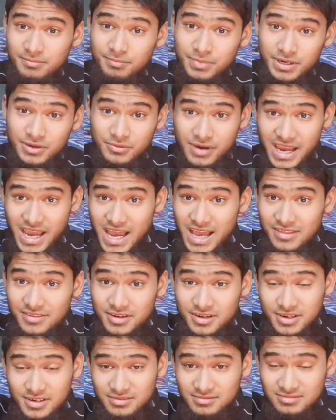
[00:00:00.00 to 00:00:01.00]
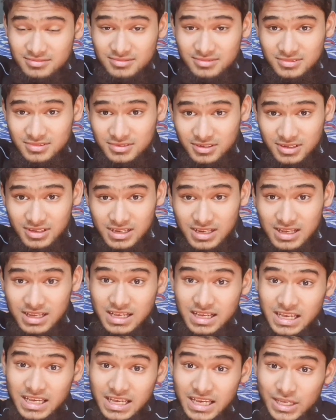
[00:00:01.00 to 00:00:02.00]
But rather,
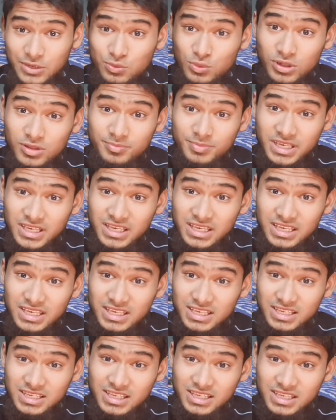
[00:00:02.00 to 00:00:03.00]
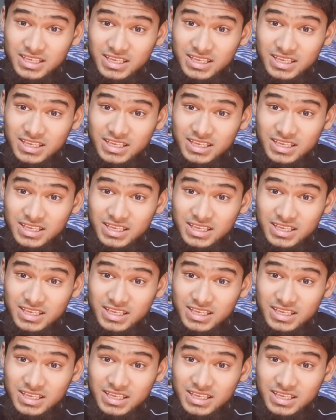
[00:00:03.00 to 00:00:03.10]
it will be